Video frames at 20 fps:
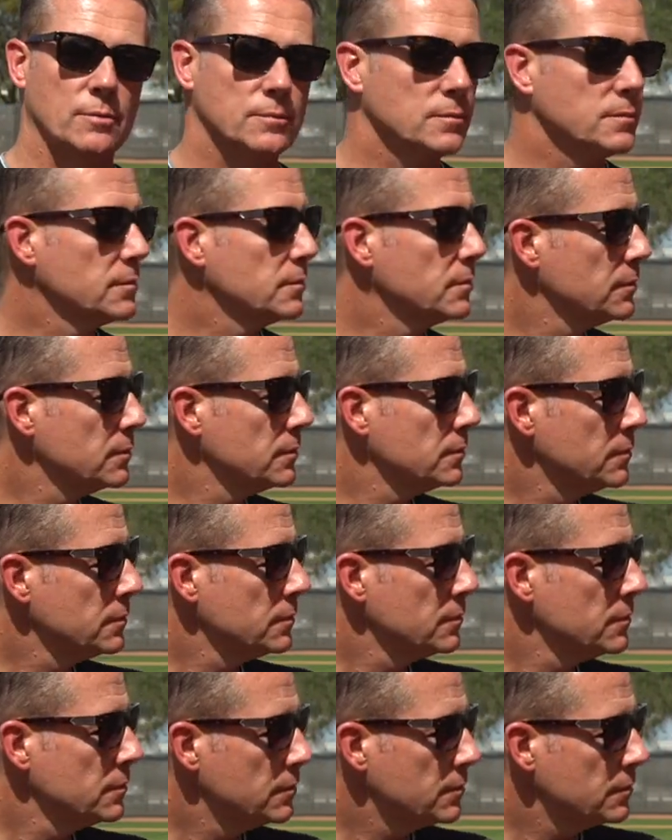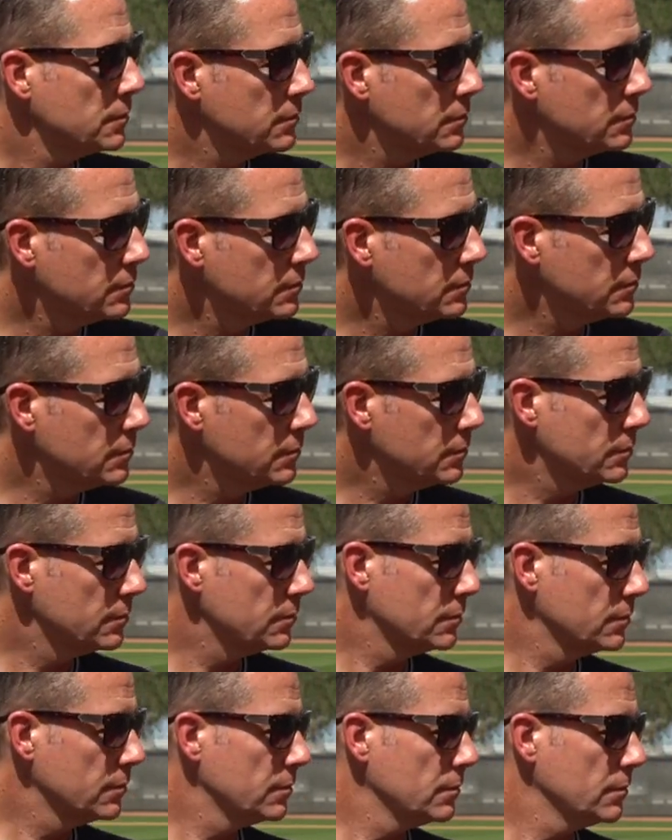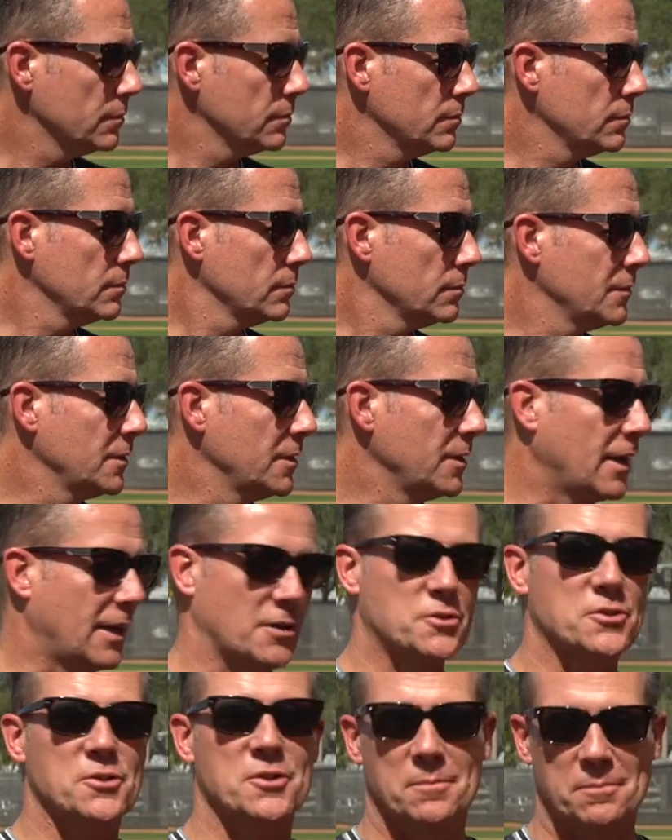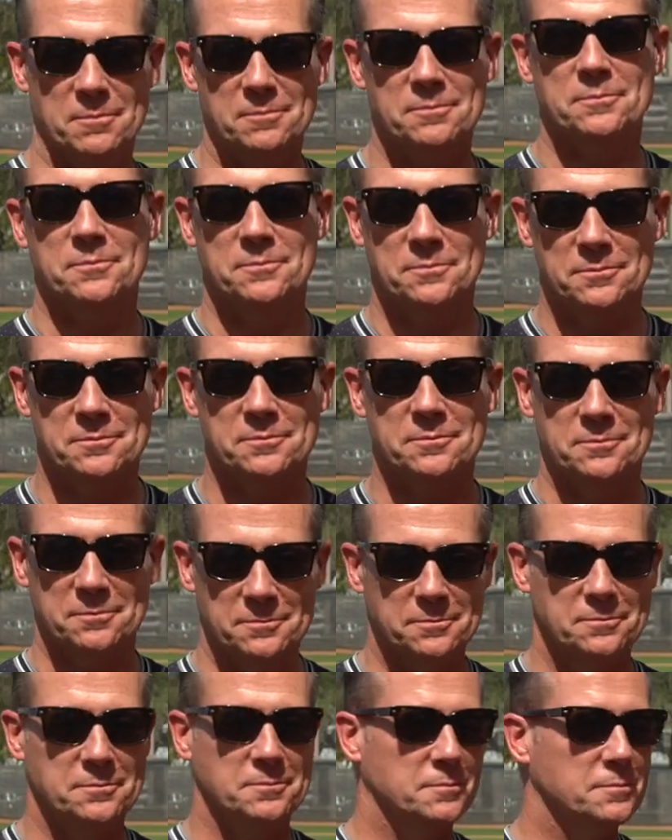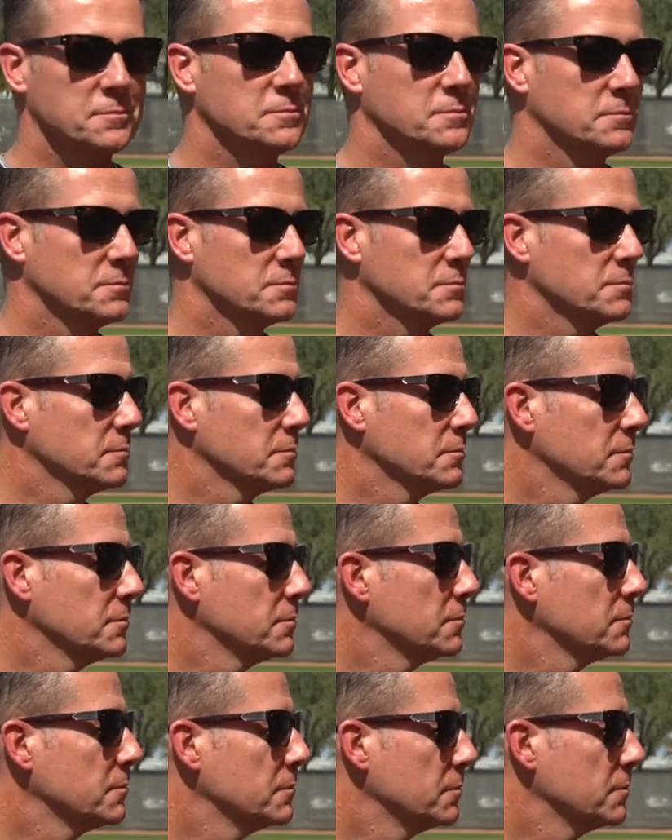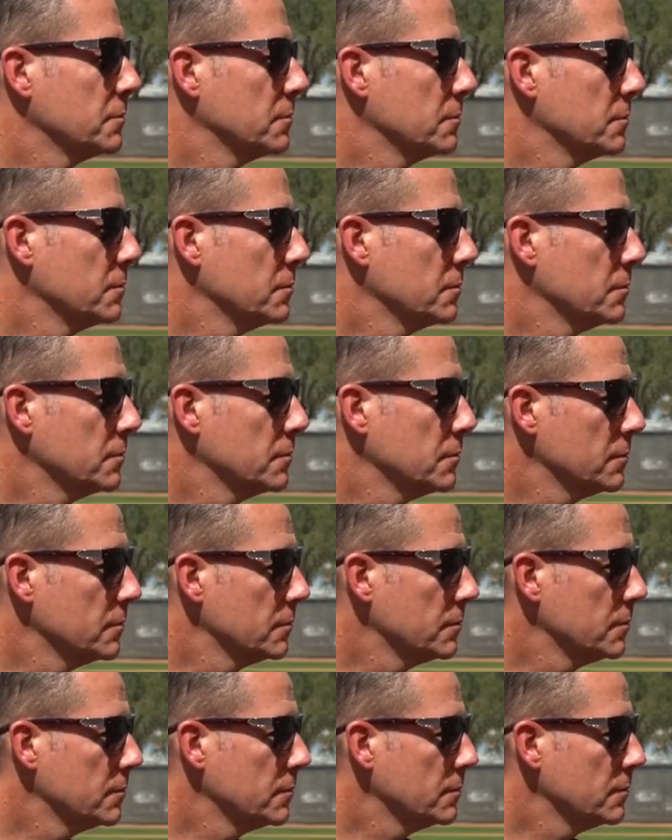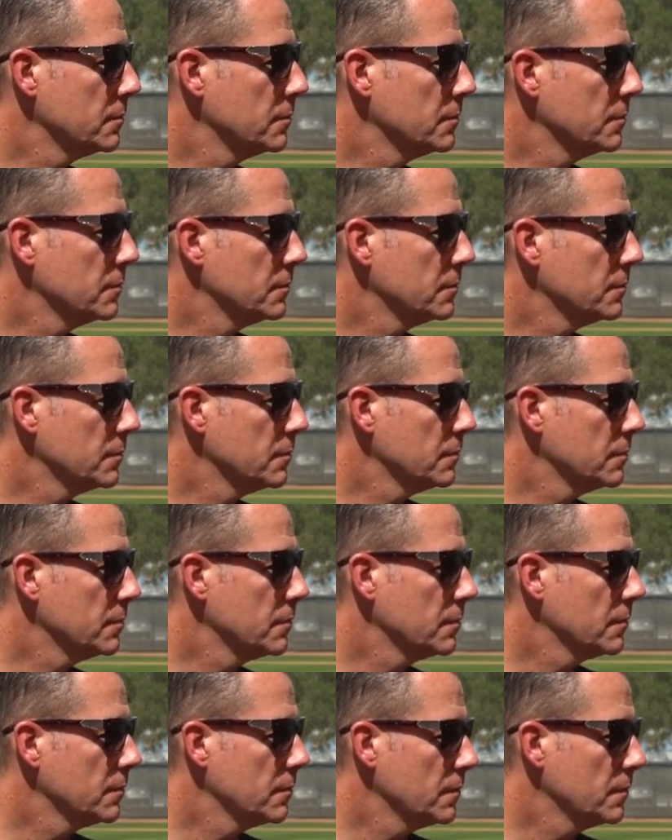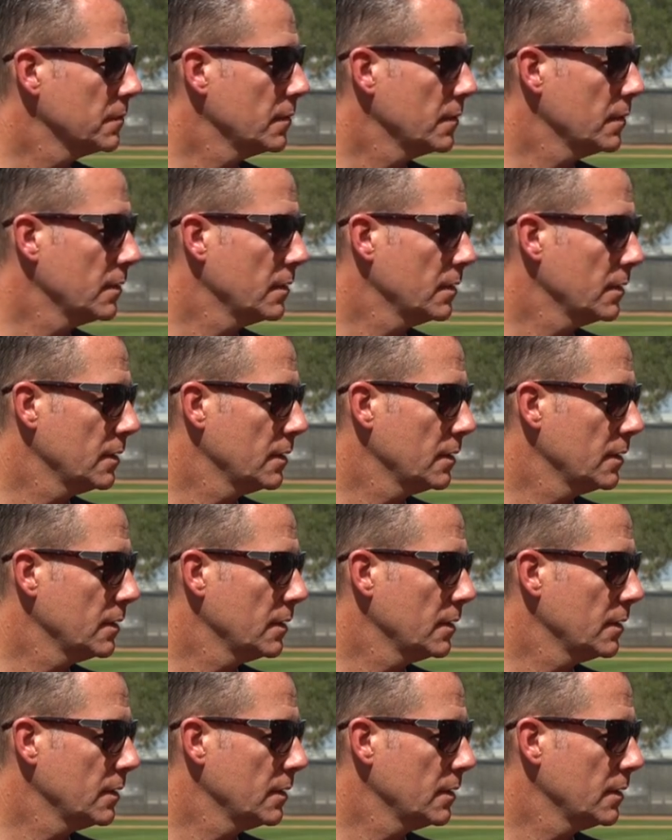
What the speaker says: (not speaking)